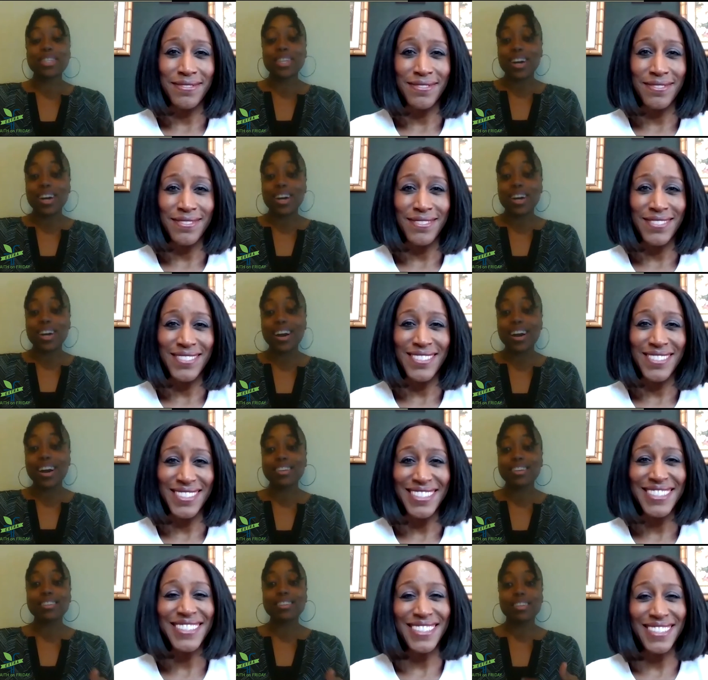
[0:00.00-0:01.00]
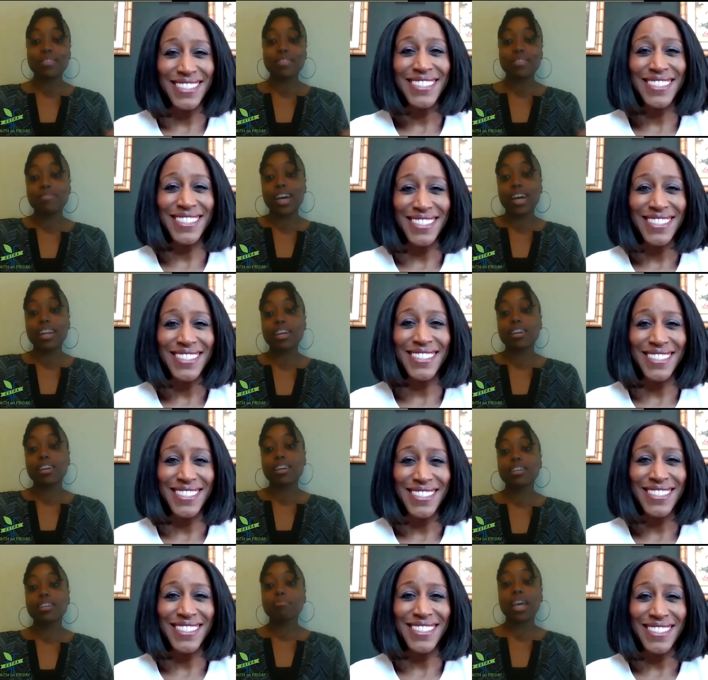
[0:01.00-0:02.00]
Speaker 1: hard, you know, finding a good
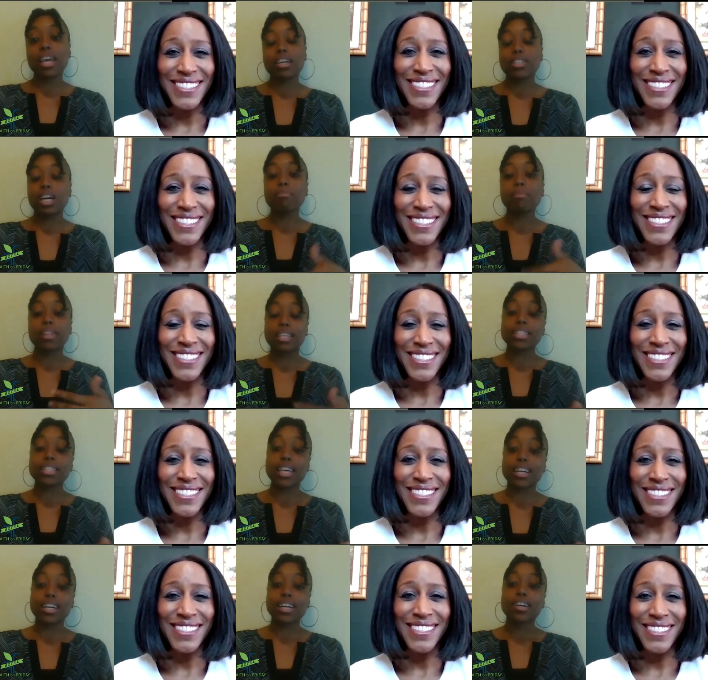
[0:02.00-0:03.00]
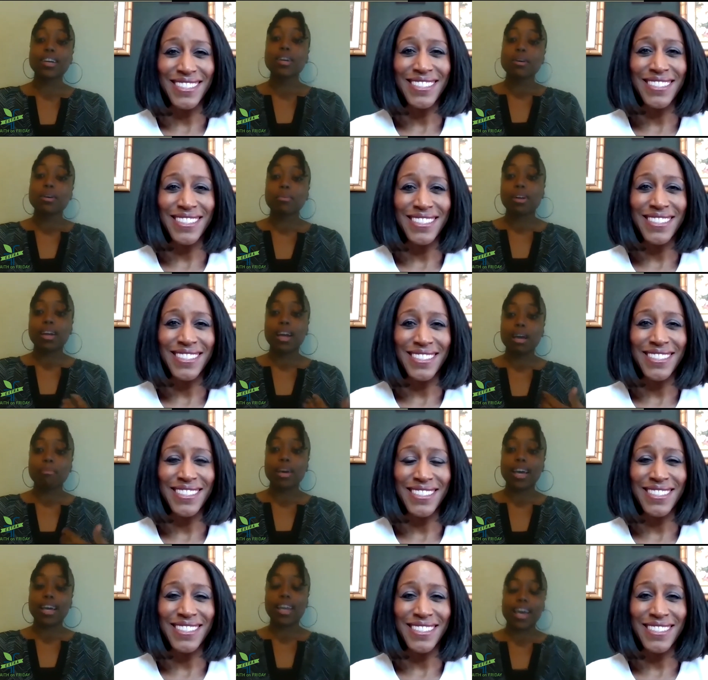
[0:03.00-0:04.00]
paying job, at least here where I'm
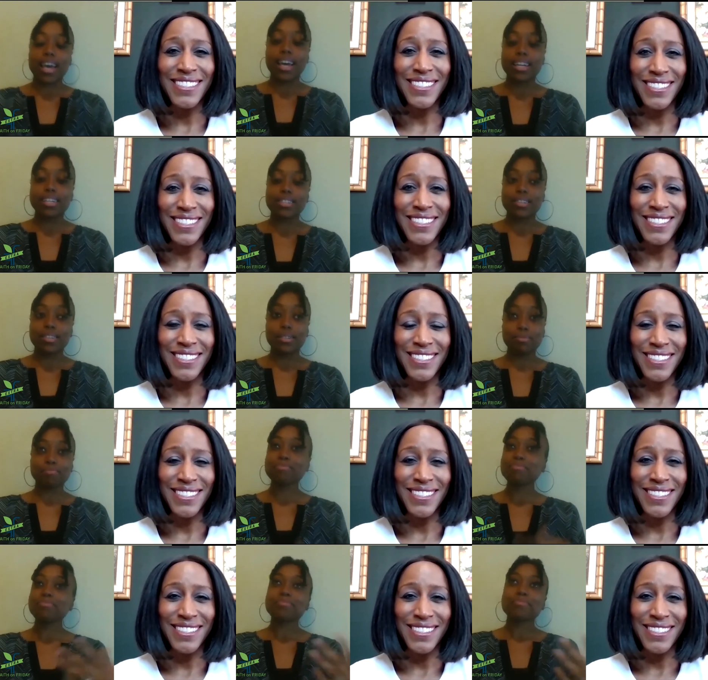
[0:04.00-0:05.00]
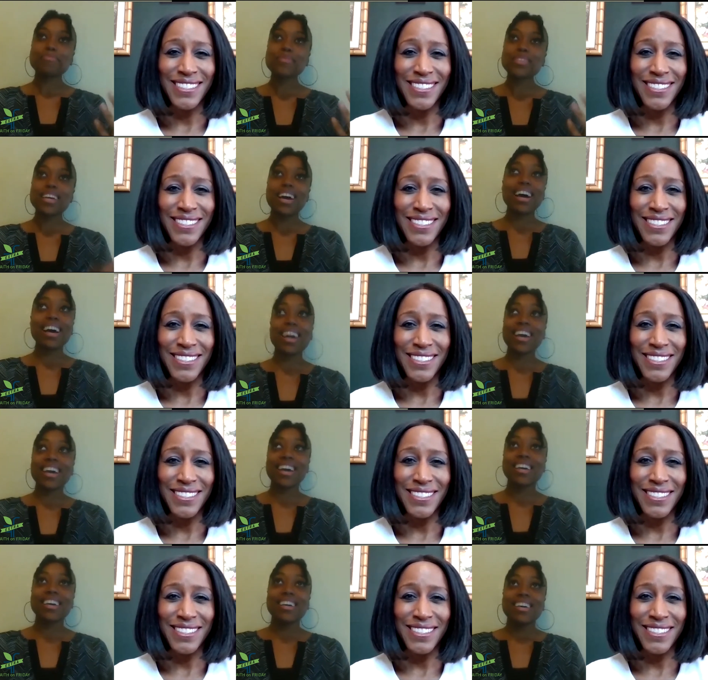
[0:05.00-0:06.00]
at. And so
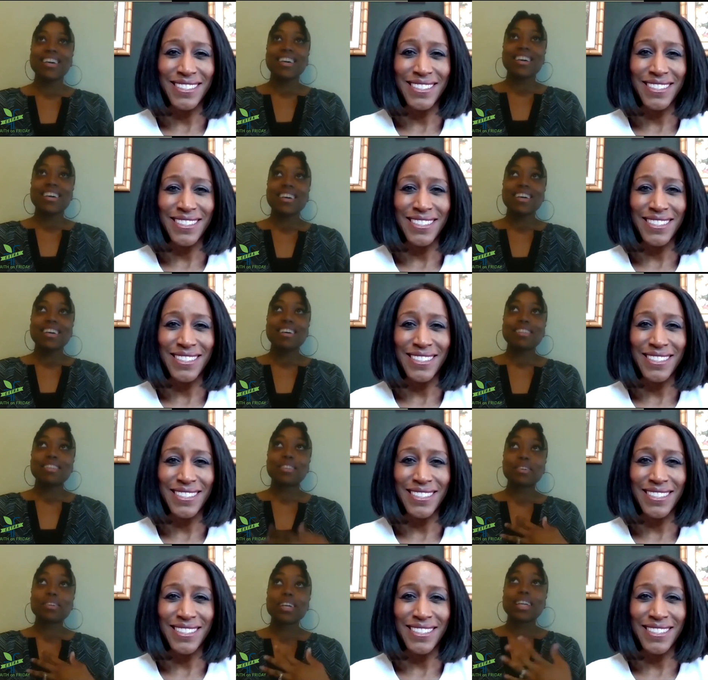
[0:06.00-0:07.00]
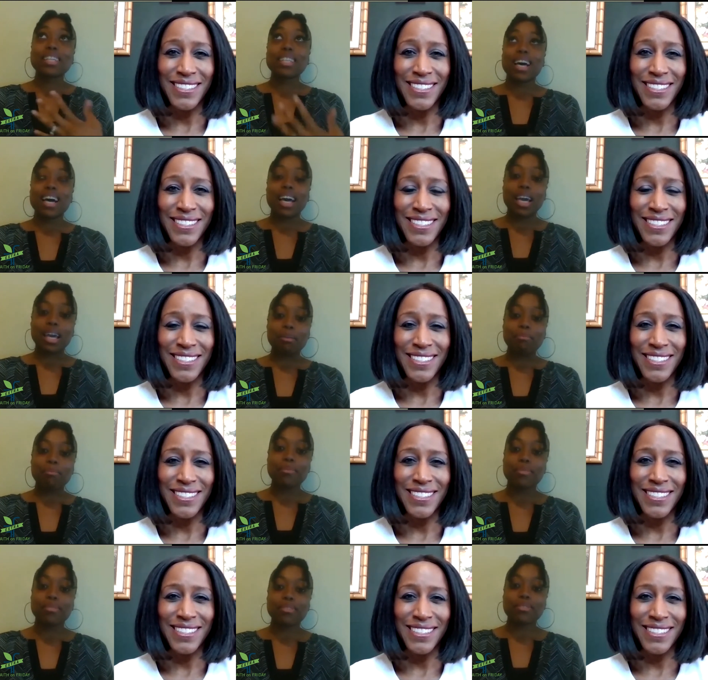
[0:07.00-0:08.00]
I, through that time,
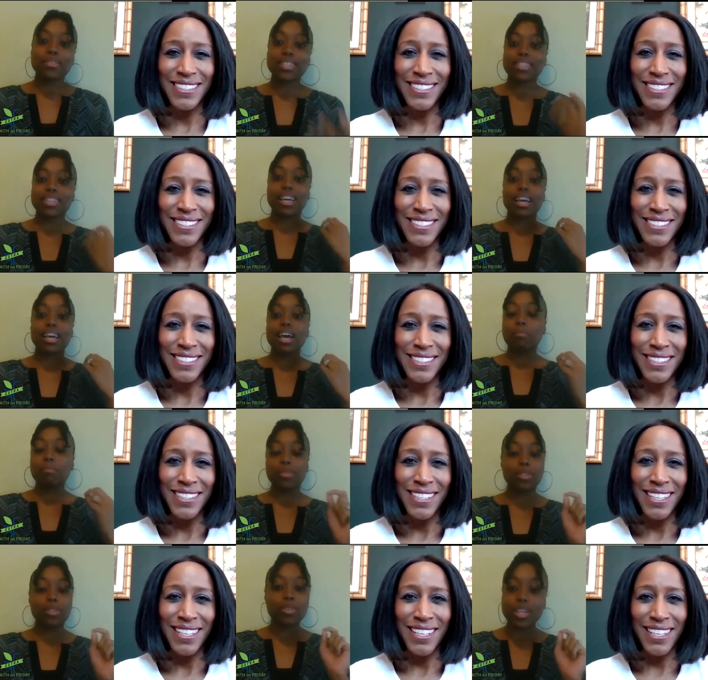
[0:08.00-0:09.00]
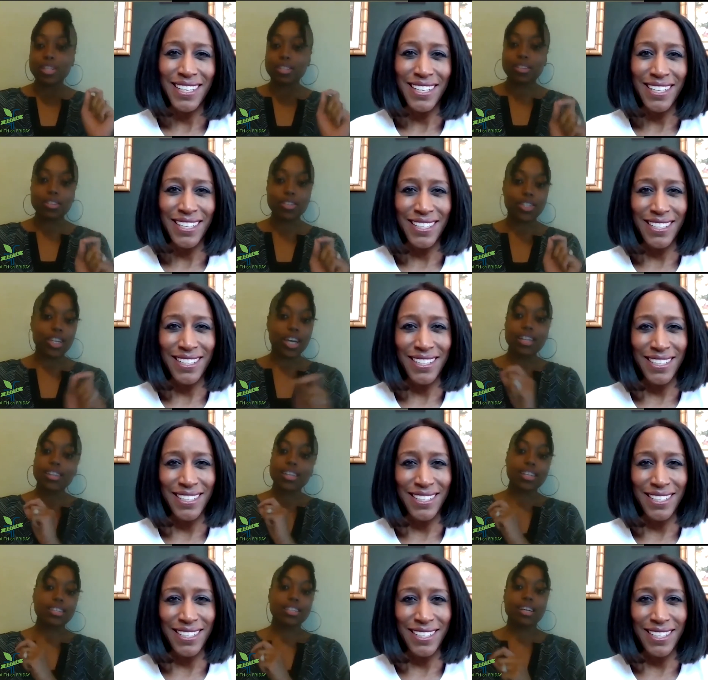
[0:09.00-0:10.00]
was like, I'm just going to jot
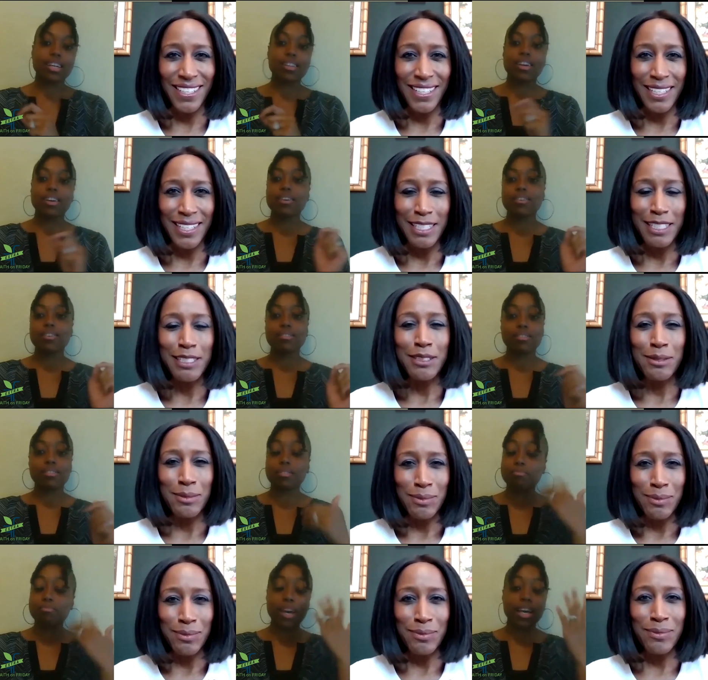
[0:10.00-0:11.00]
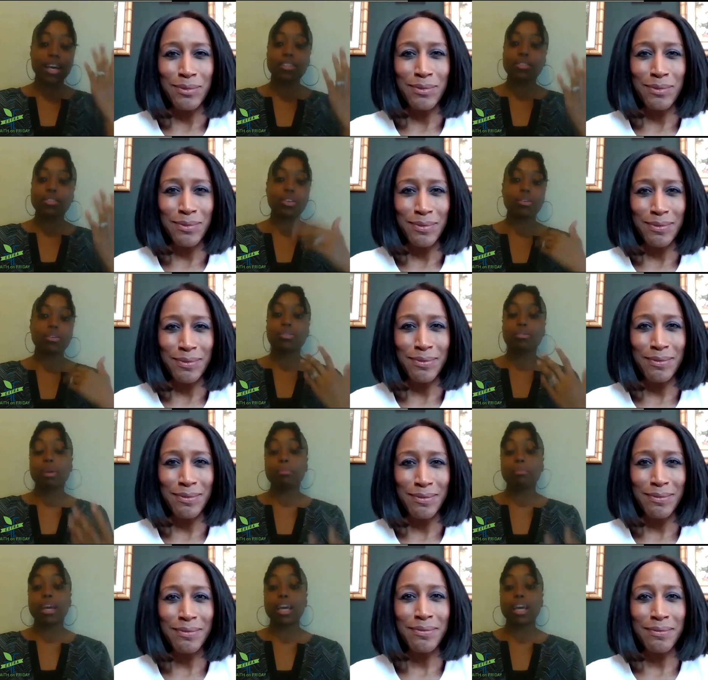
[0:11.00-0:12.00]
things down that pass or go through my
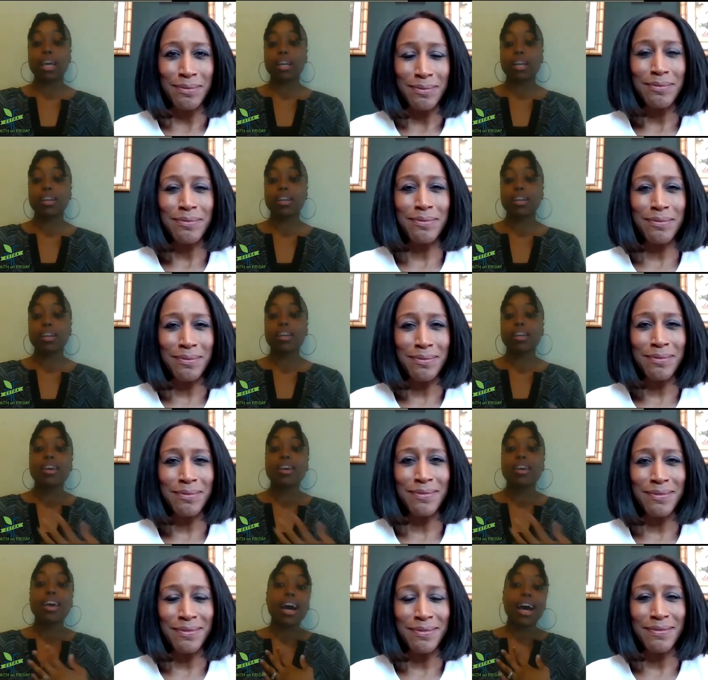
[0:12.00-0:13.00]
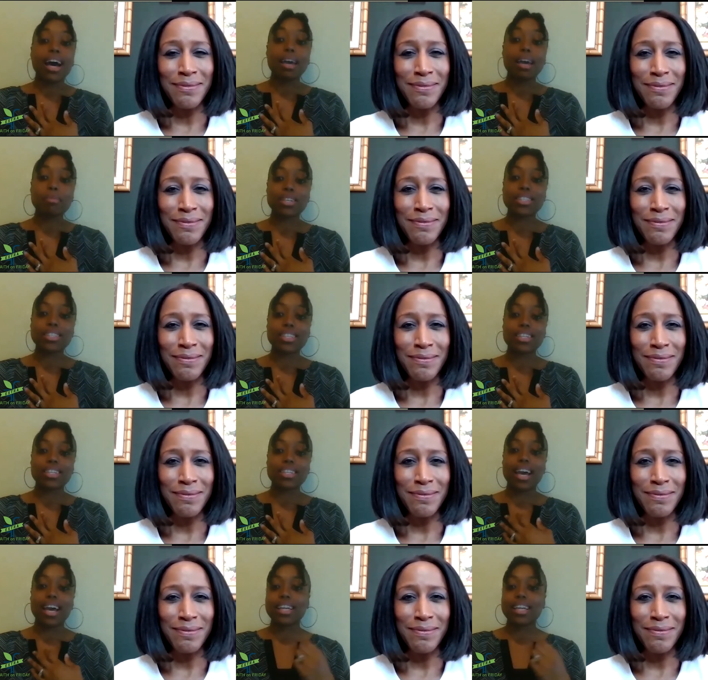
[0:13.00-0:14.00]
mind. I'm a person,
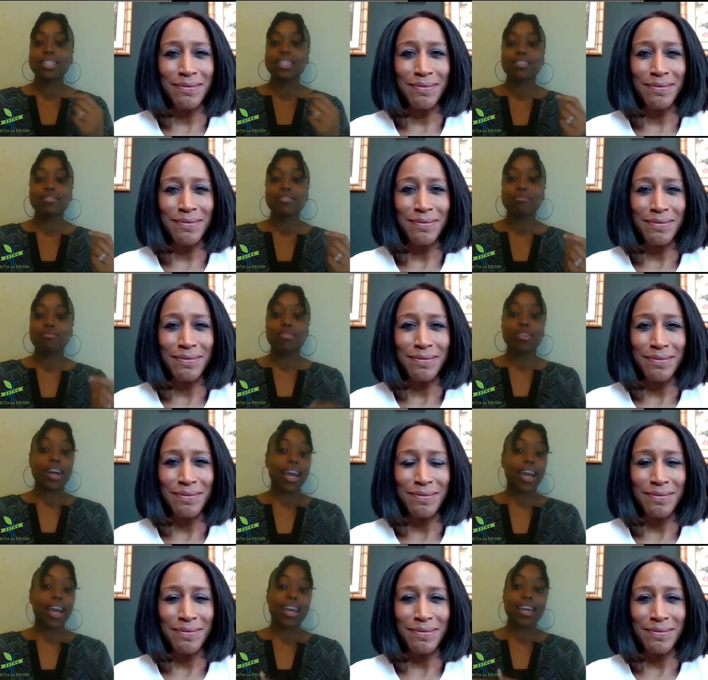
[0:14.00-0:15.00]
I like to write